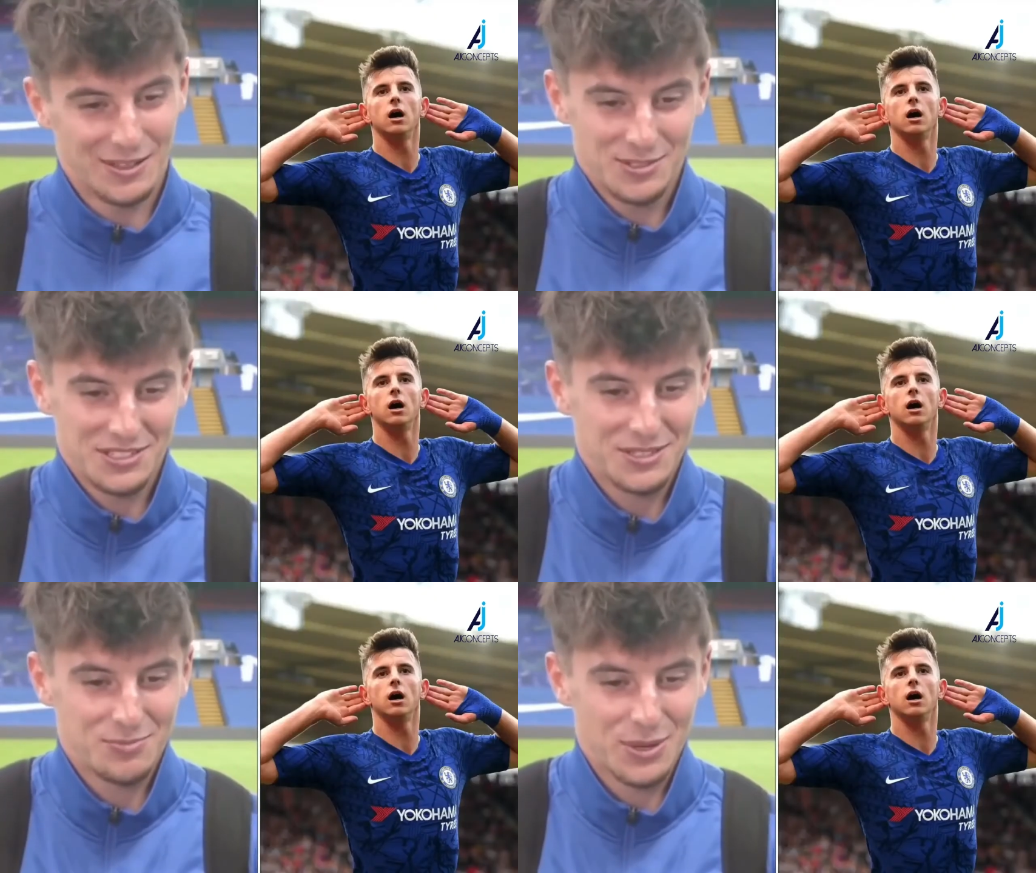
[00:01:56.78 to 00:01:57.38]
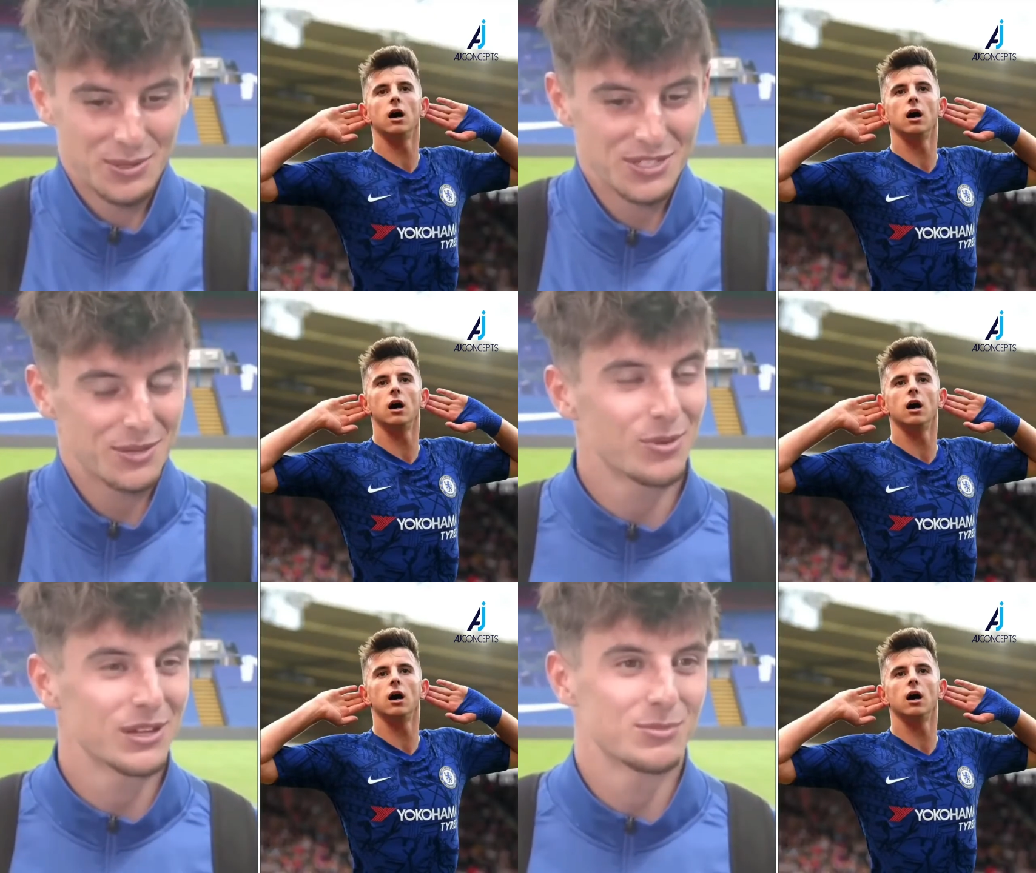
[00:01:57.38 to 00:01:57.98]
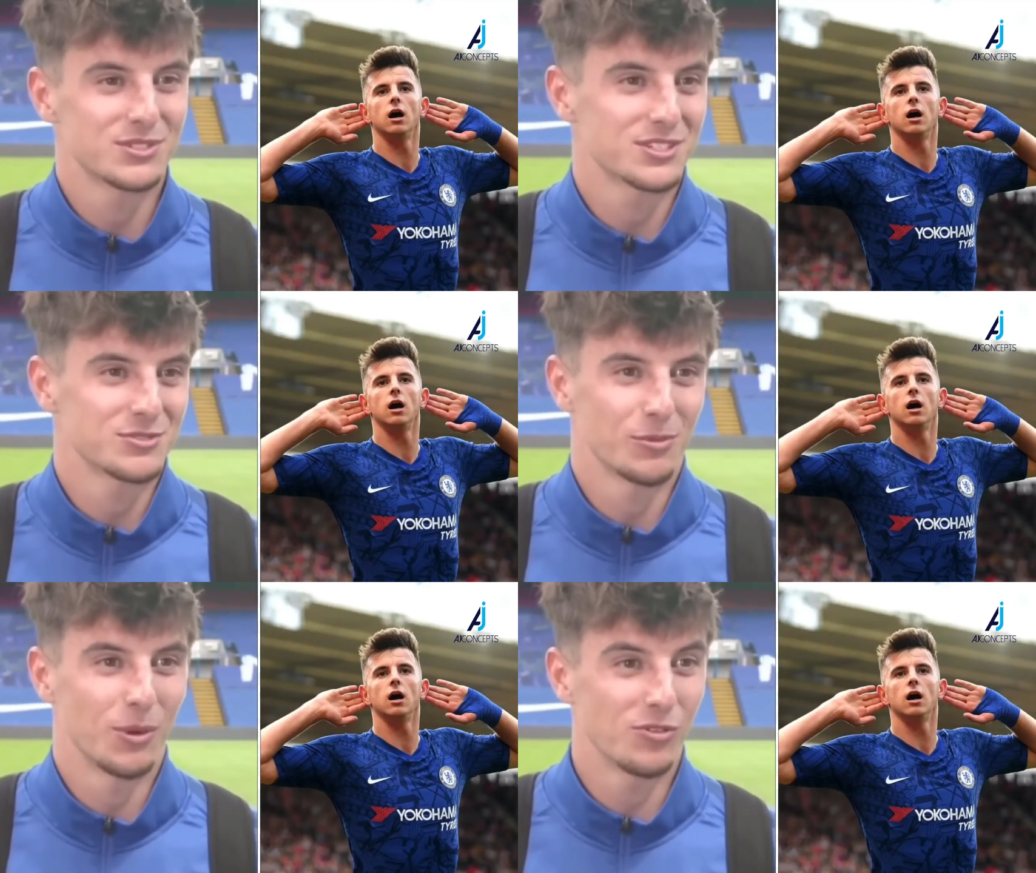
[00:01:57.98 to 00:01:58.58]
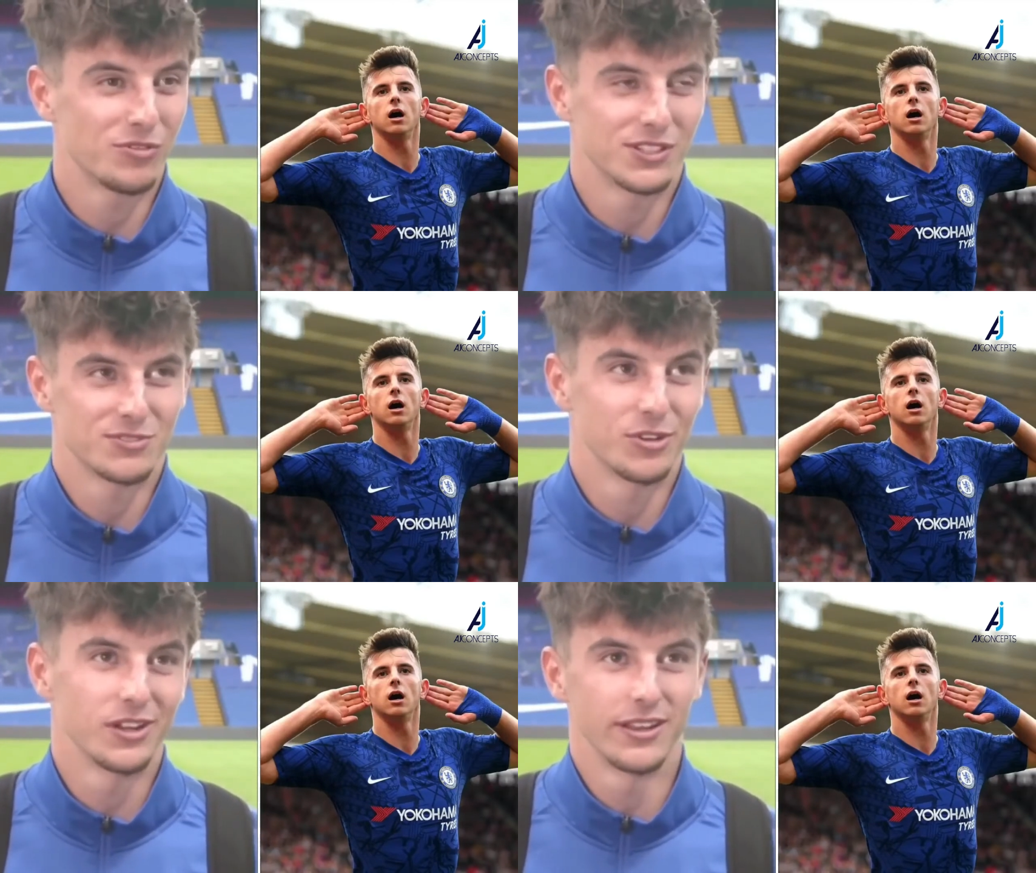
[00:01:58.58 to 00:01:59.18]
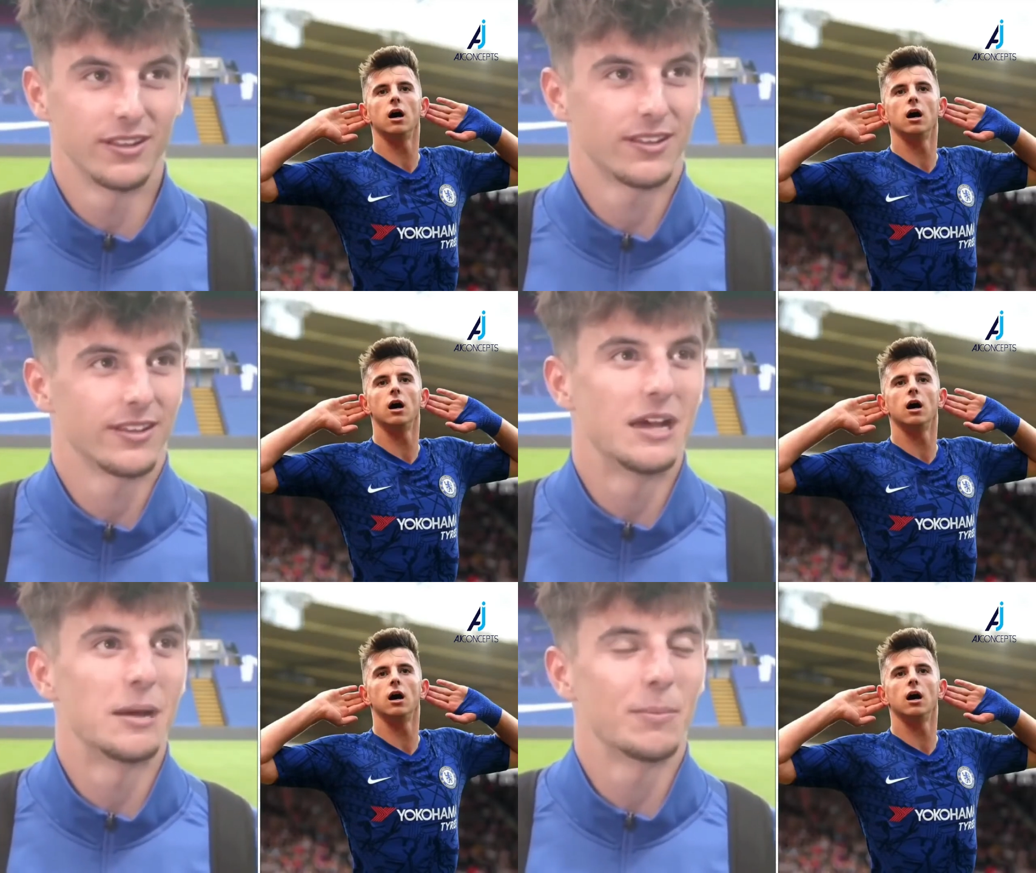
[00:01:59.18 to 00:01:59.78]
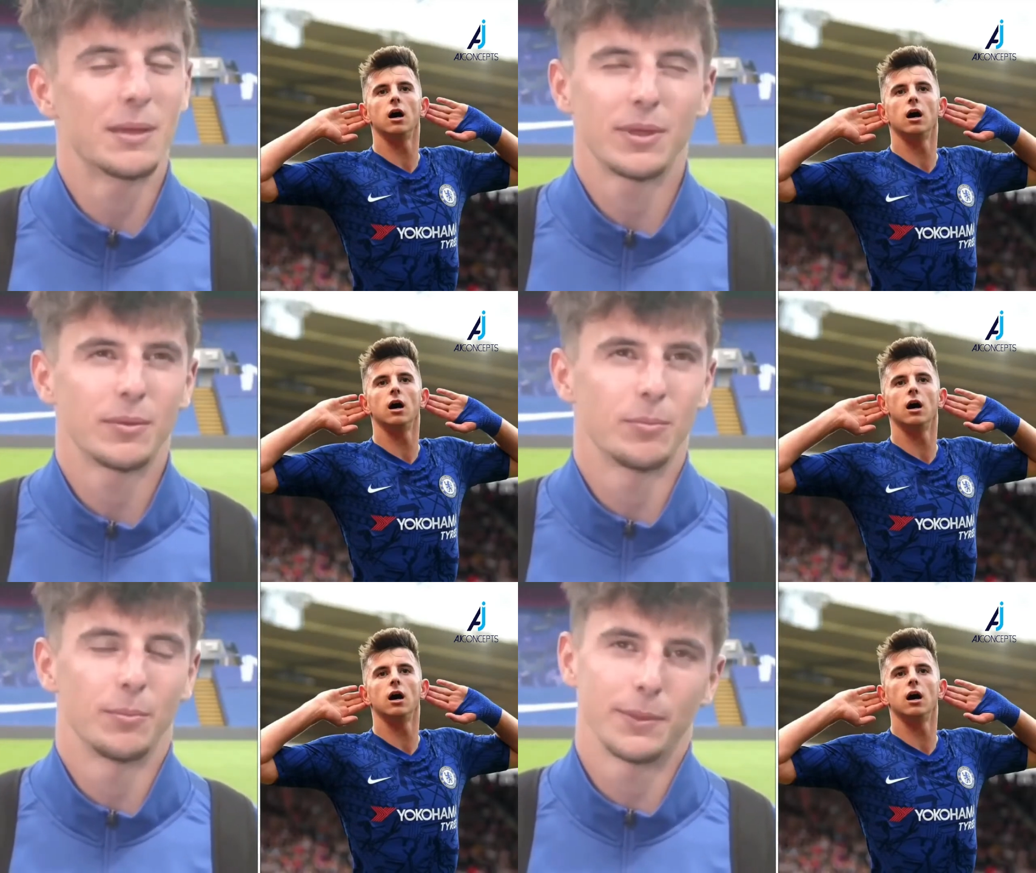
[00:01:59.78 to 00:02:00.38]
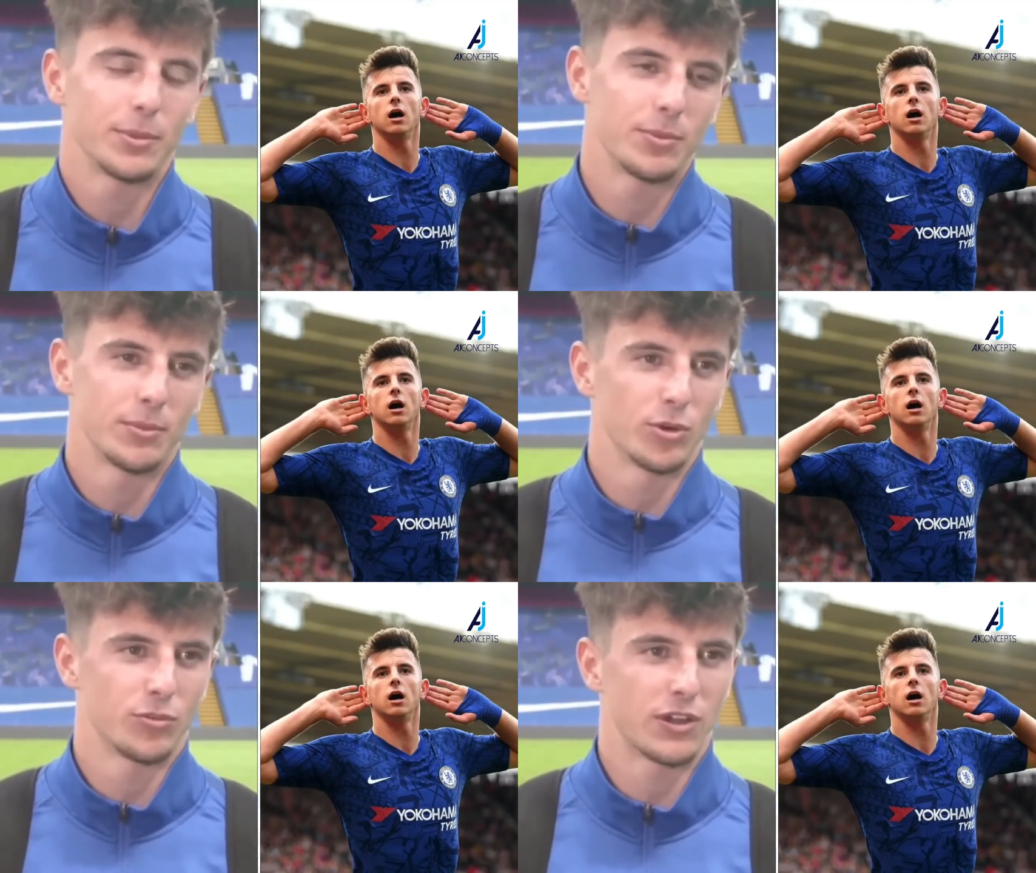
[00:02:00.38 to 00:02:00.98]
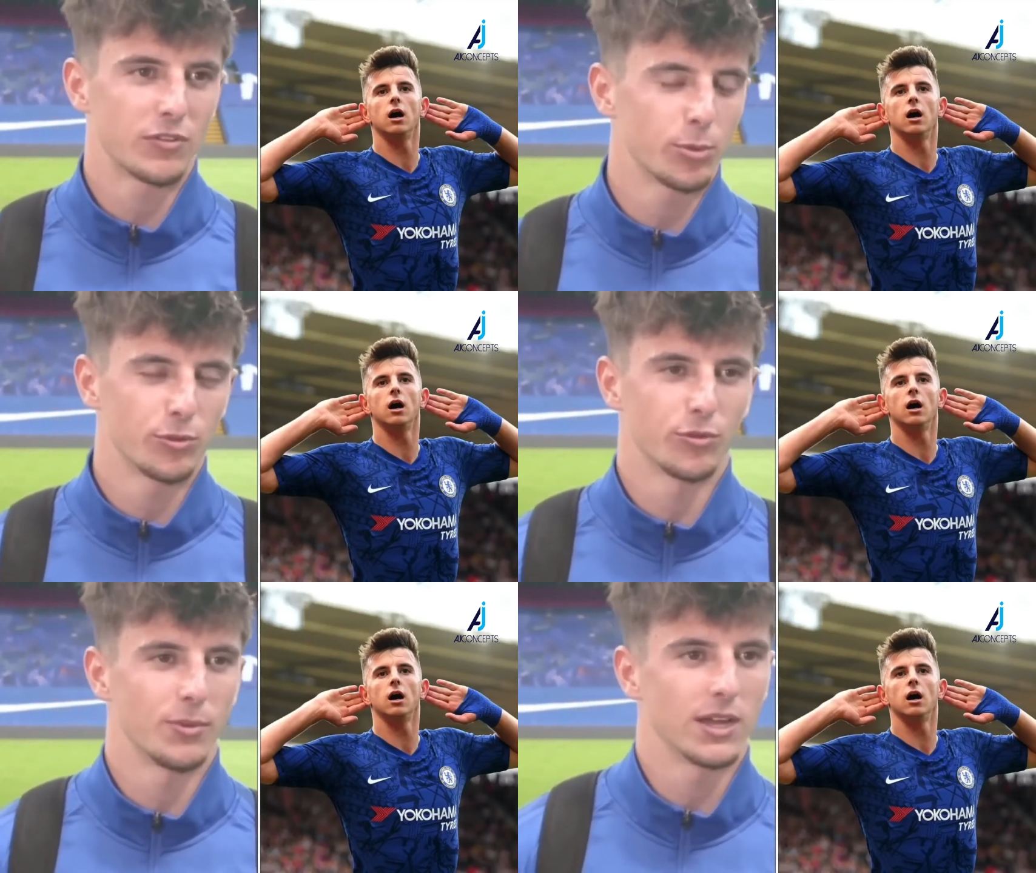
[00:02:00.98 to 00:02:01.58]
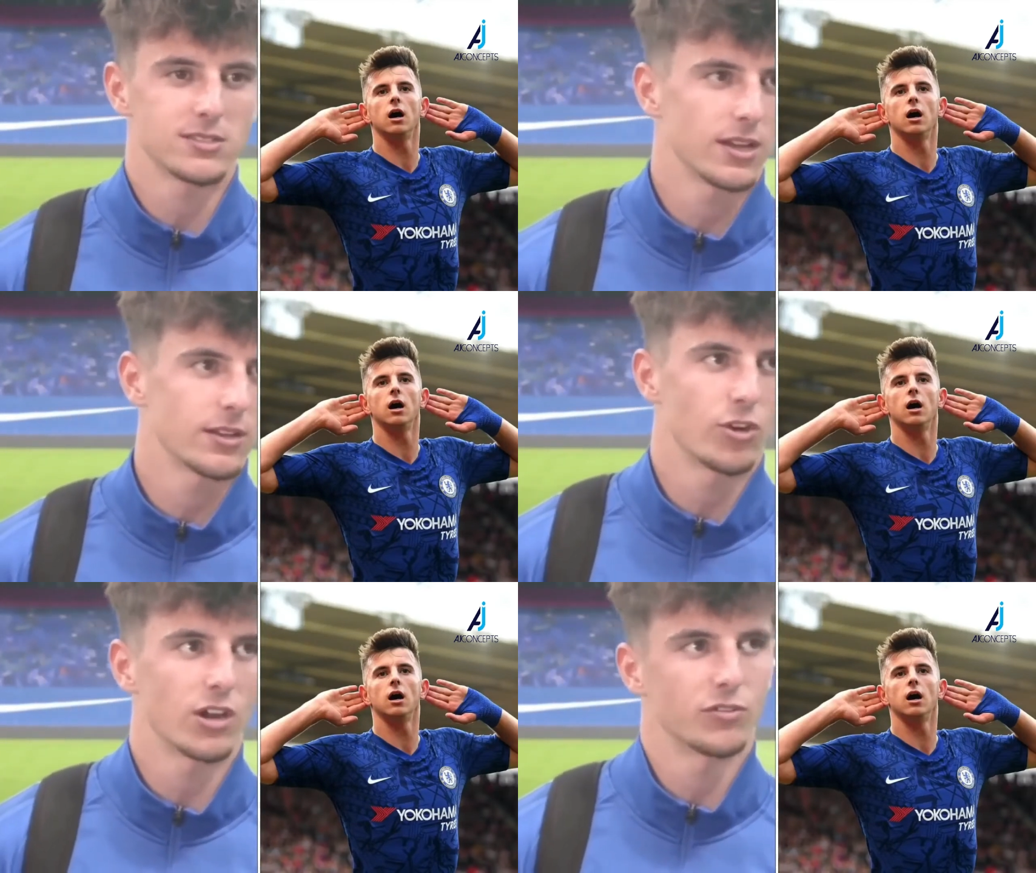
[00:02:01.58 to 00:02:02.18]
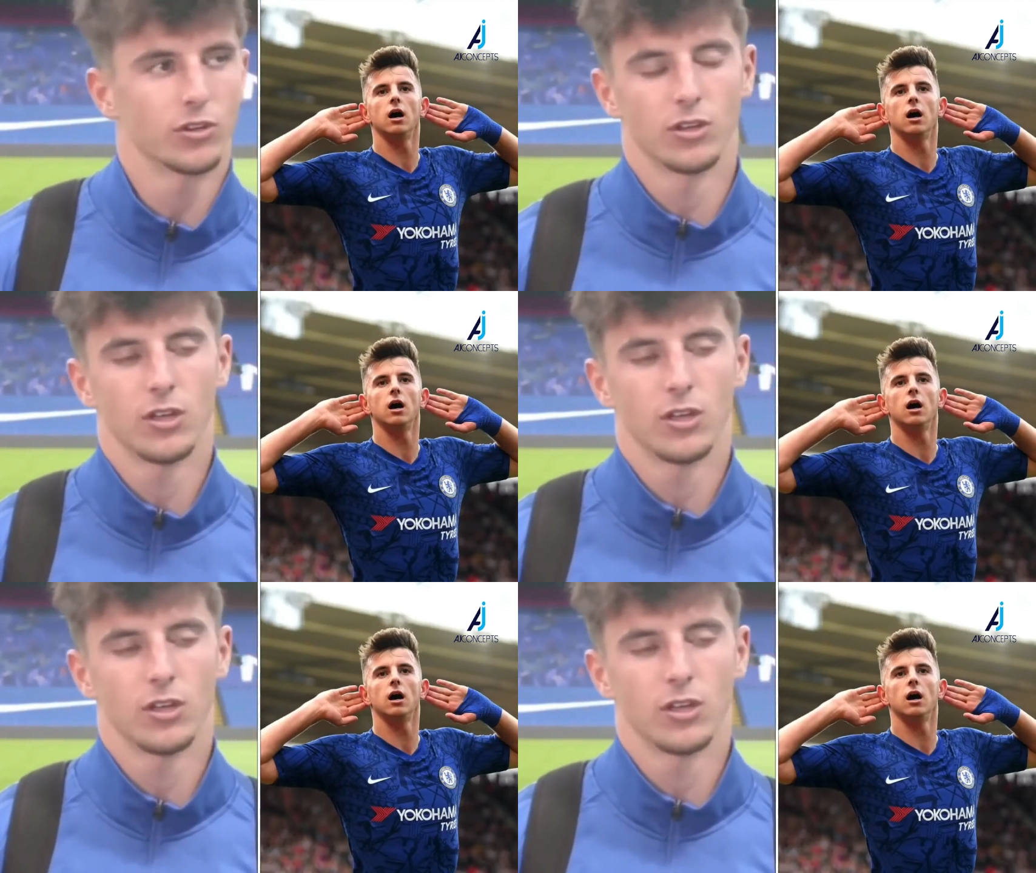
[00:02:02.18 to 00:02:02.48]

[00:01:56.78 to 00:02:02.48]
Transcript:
Speaker 1: was in a it was in a brilliant position for both of us, really. Uh, maybe a, maybe a bit more favourable for my side, right foot